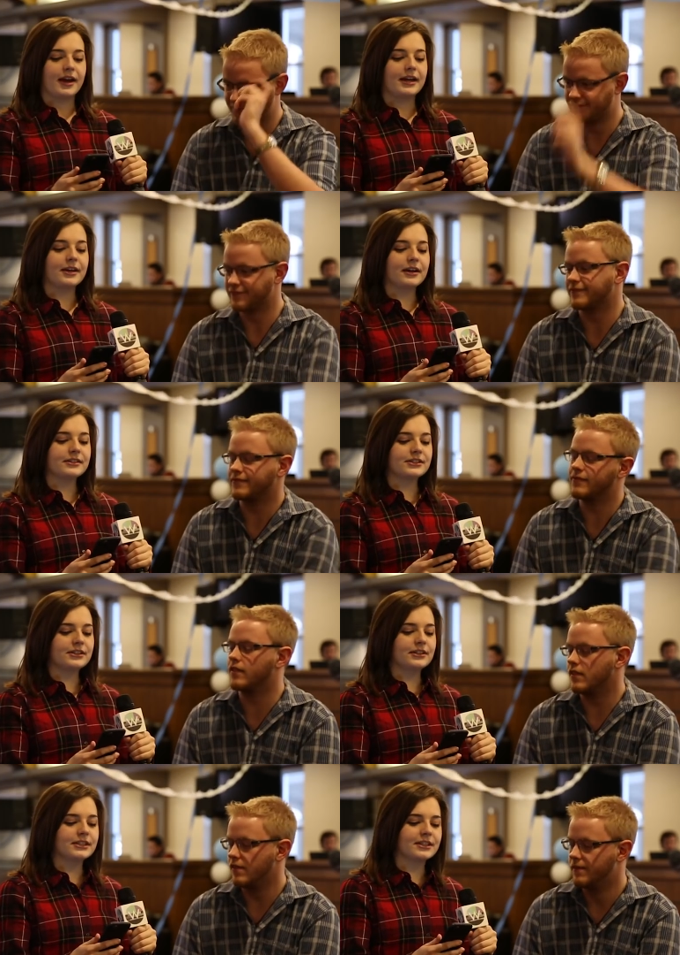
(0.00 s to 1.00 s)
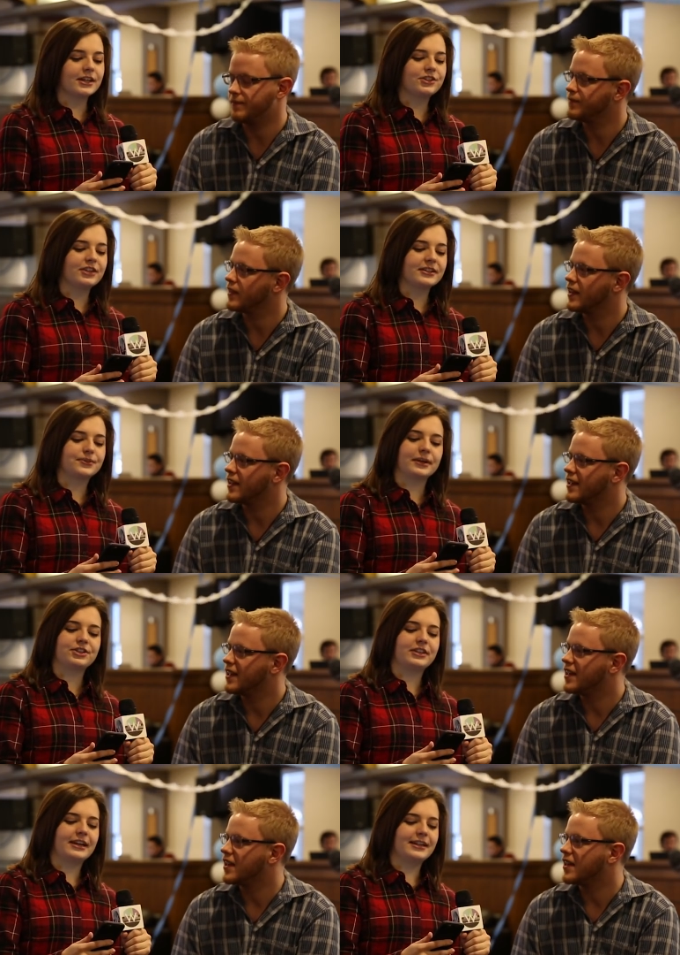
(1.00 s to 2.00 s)
Speaker 1: Huron students are just
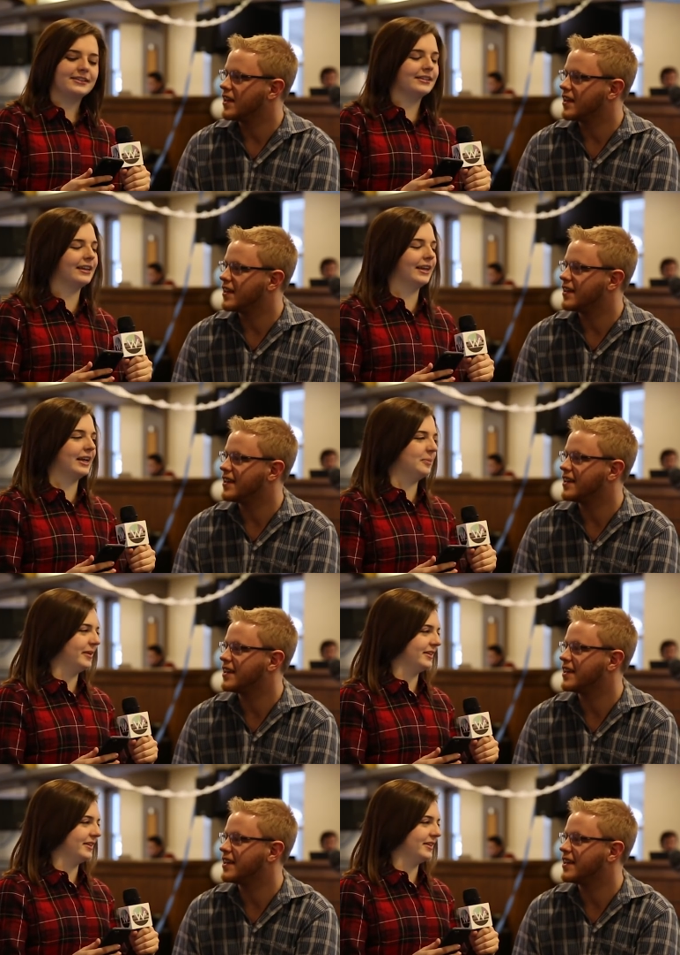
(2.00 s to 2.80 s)
rich kids that like